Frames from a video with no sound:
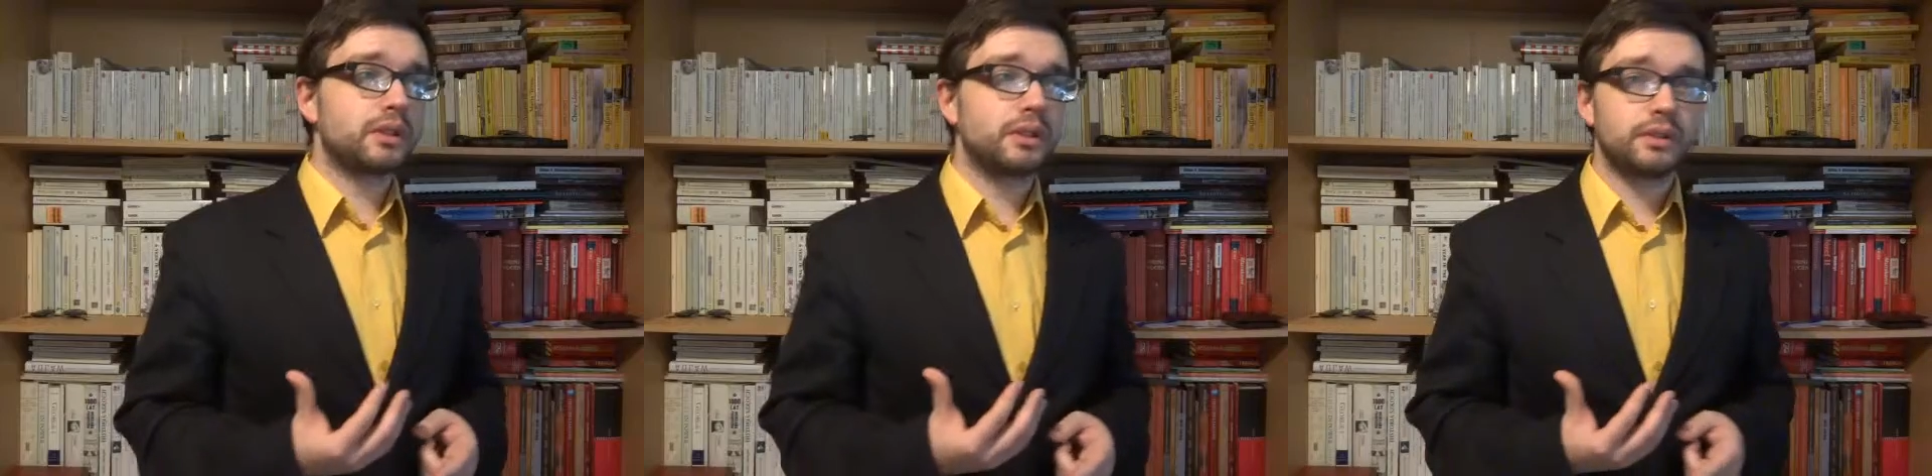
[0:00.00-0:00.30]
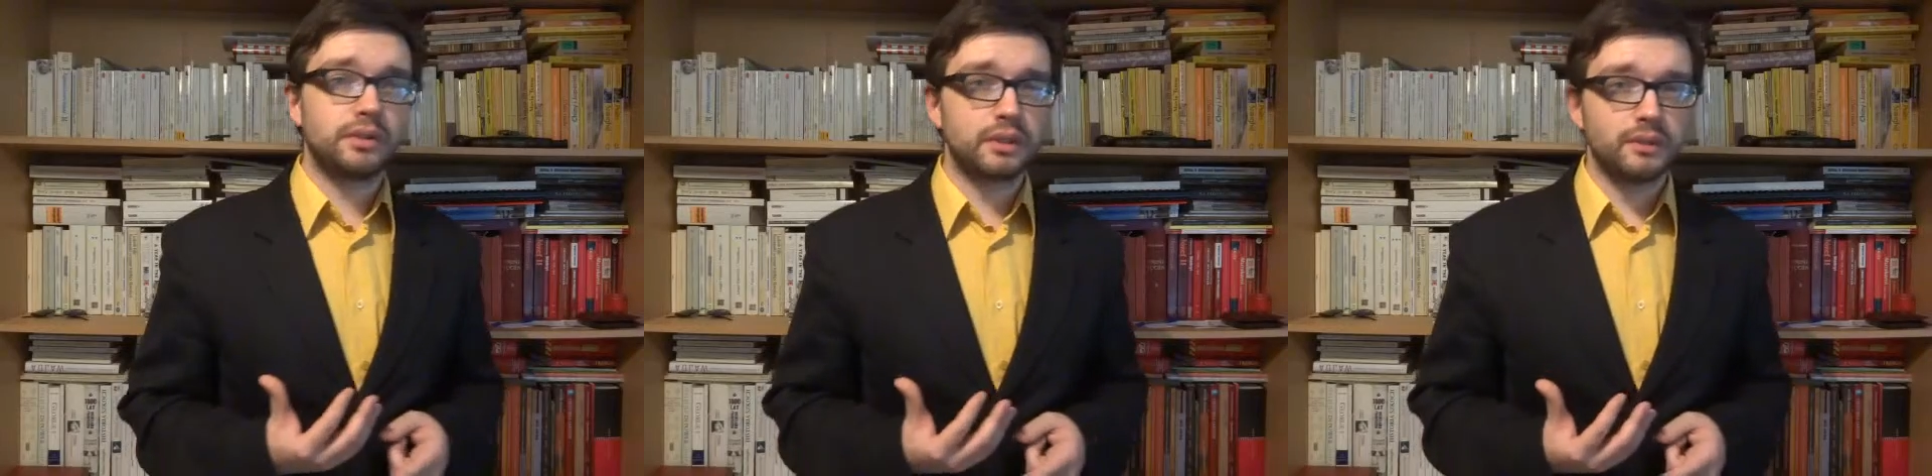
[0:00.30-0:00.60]

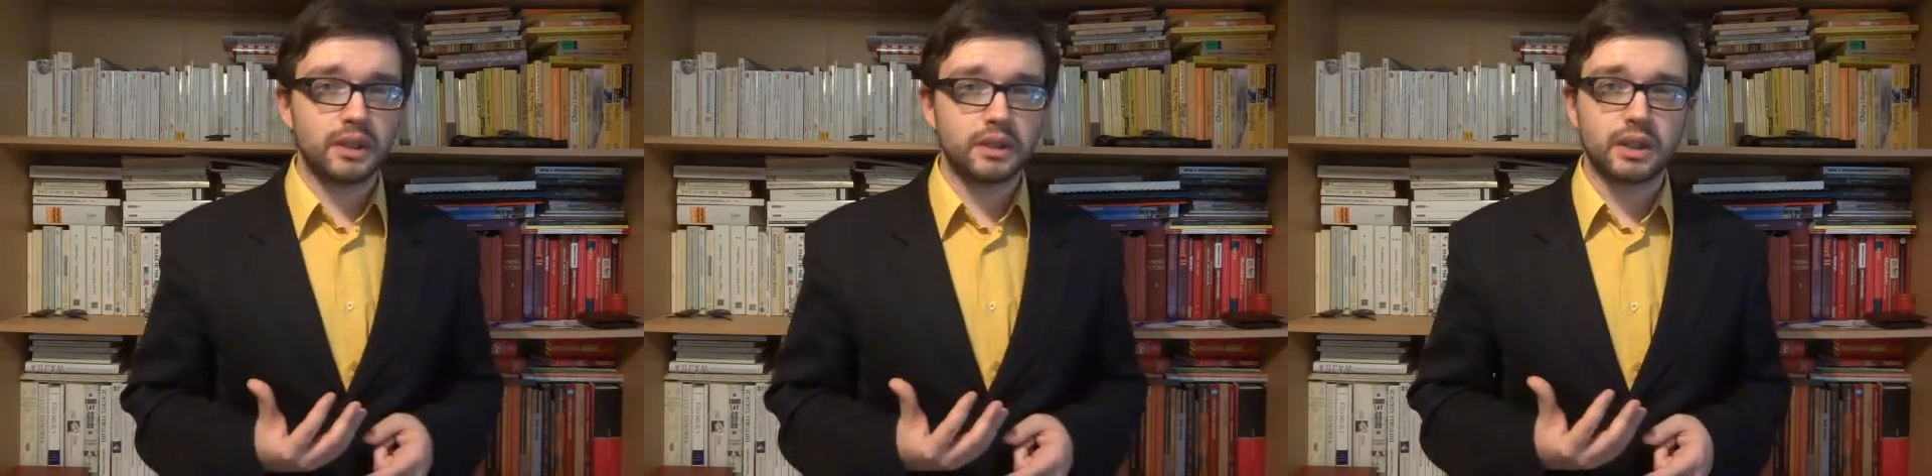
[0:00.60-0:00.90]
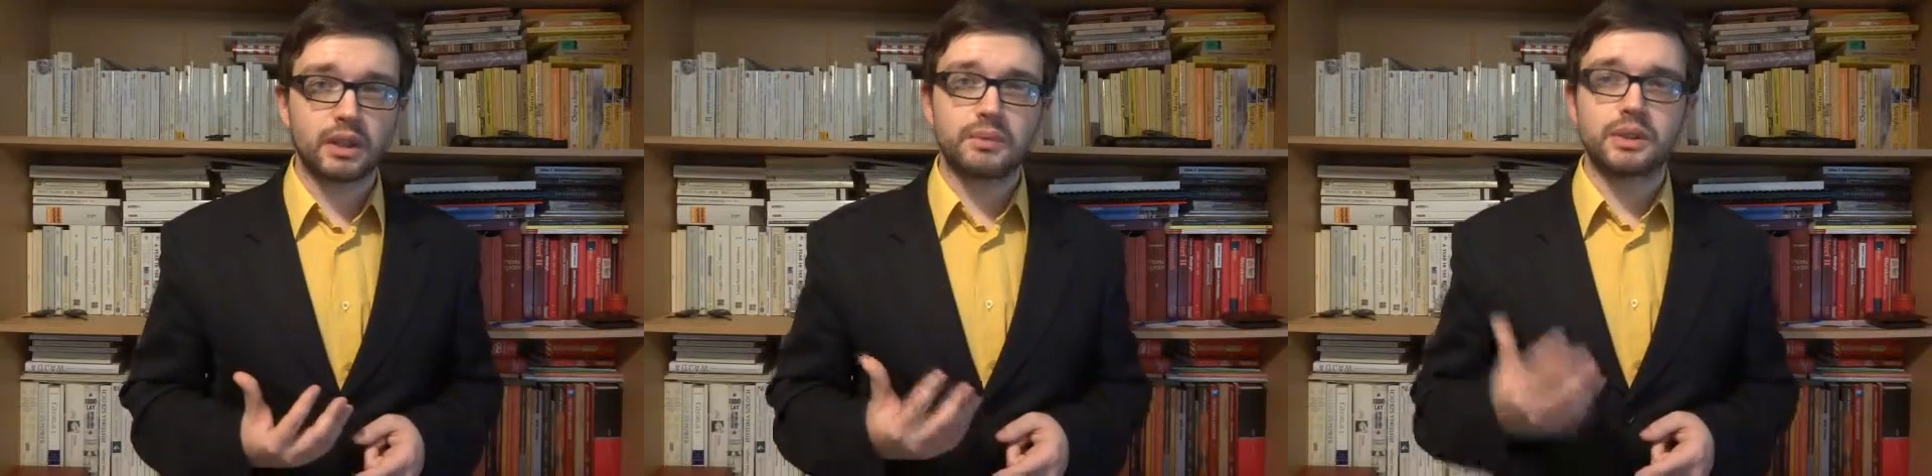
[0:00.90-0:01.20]
intervened many
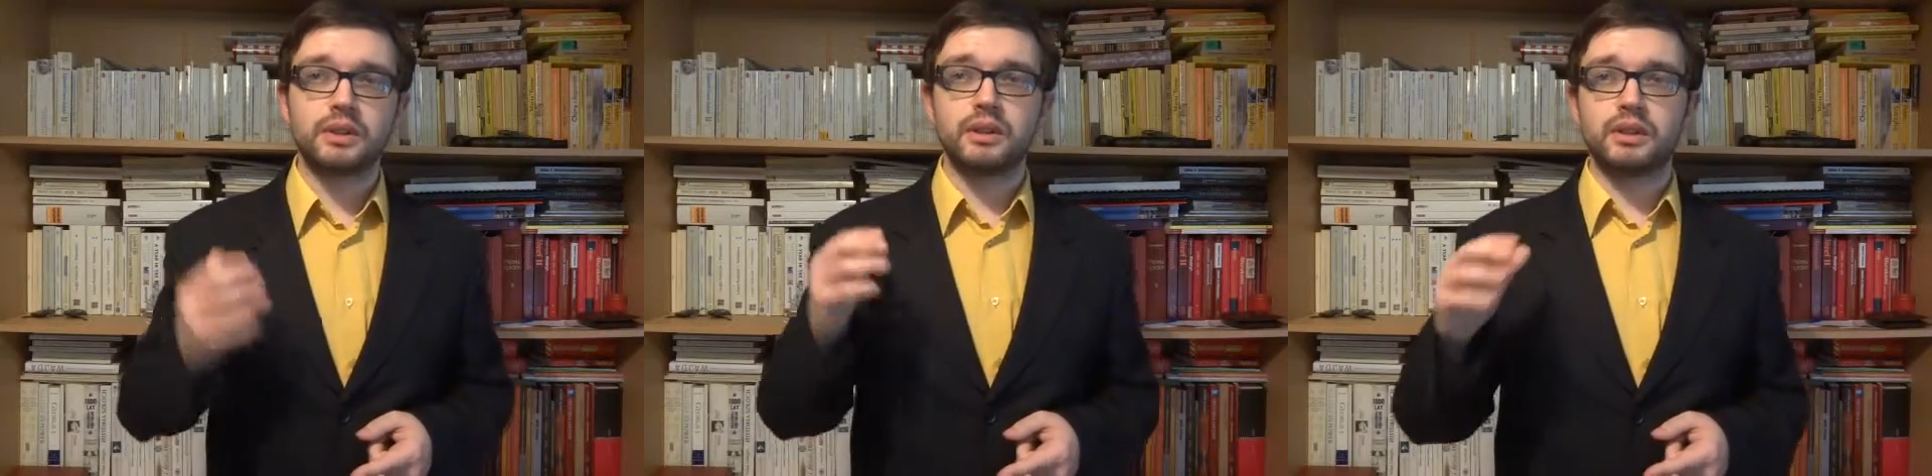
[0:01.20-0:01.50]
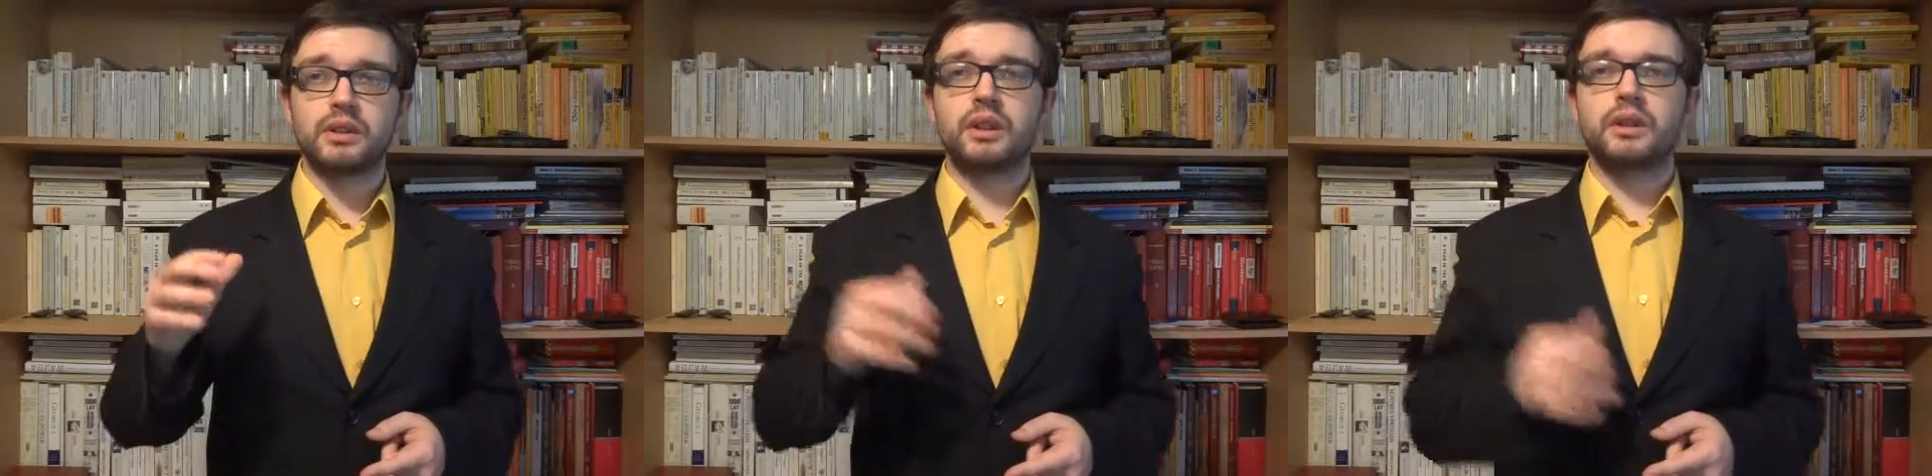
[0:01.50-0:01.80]
times in
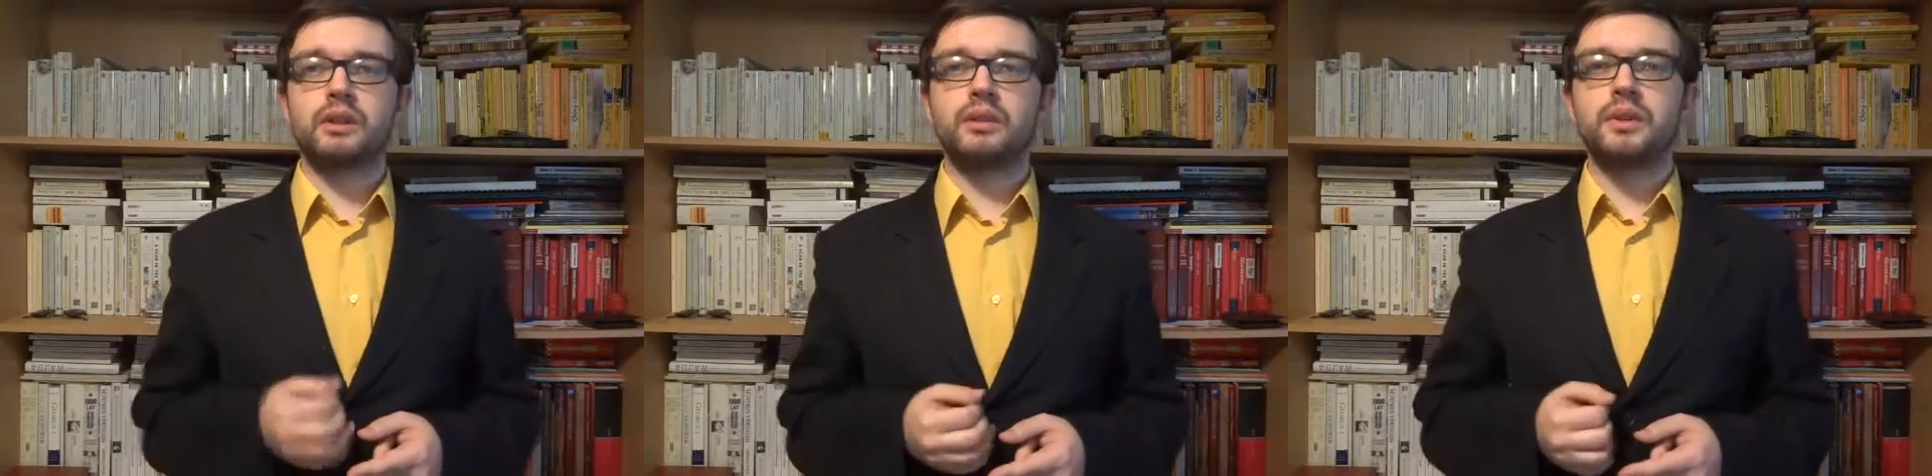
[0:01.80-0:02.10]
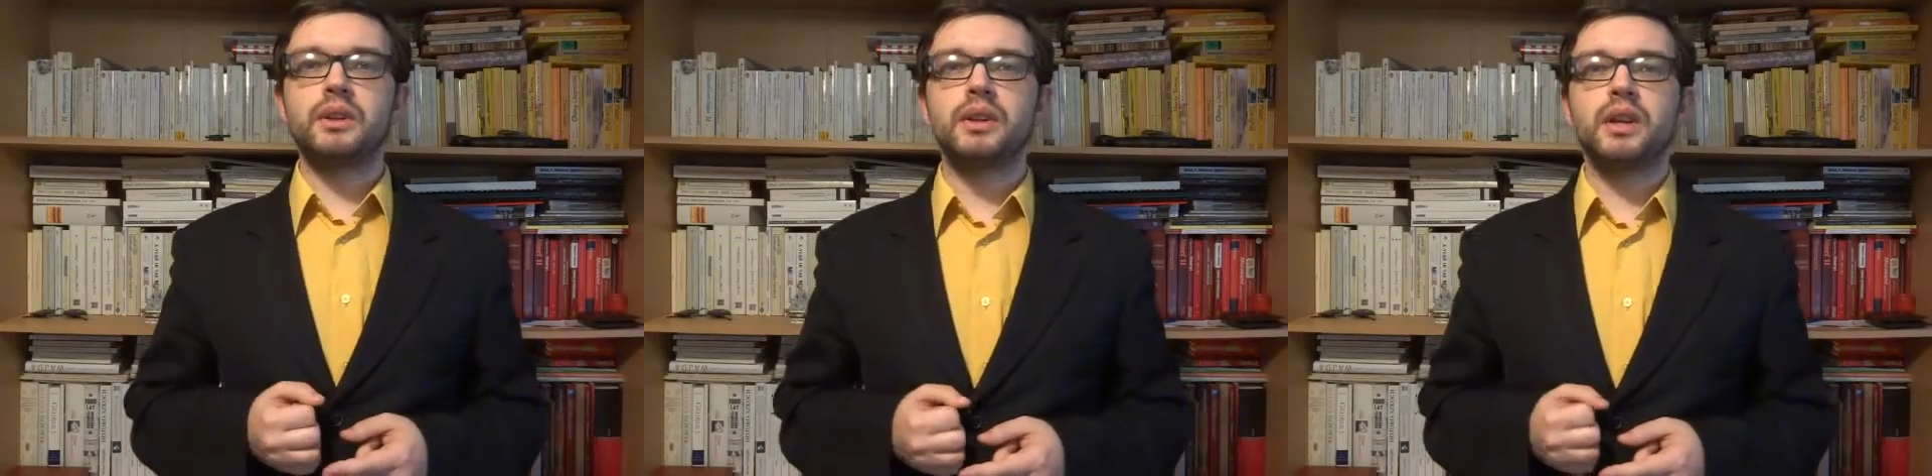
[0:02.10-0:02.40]
the
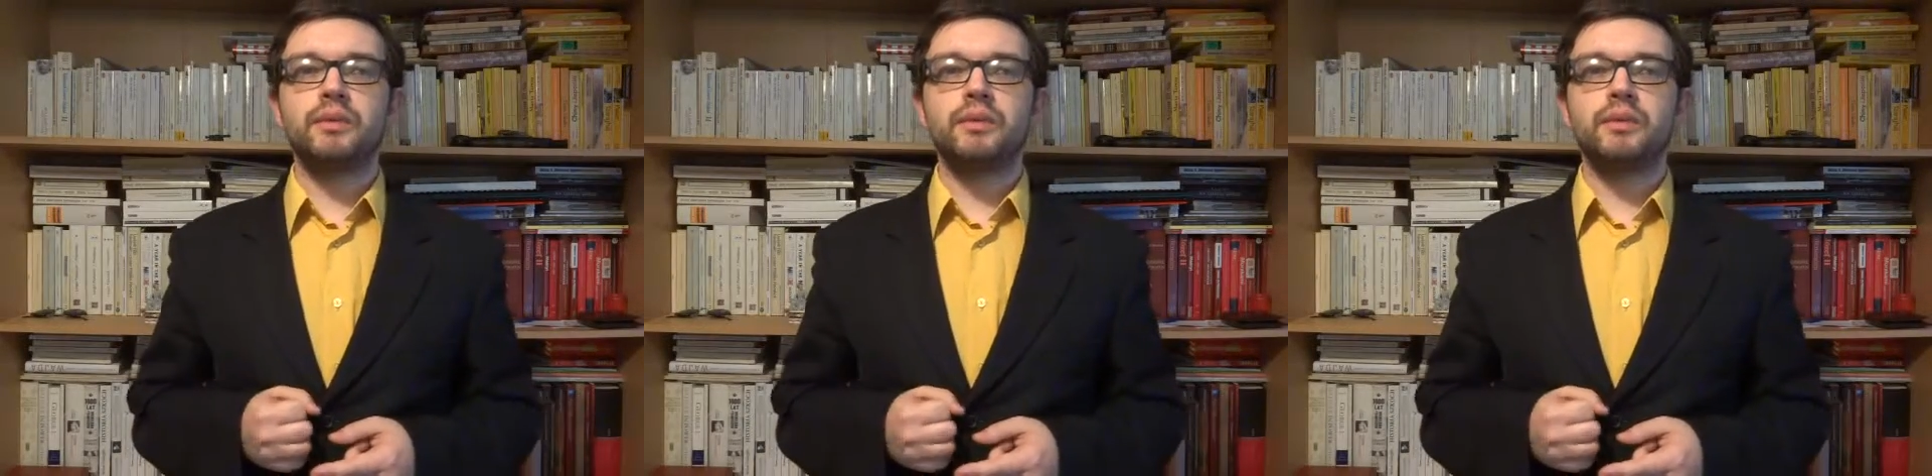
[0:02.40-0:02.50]
economy,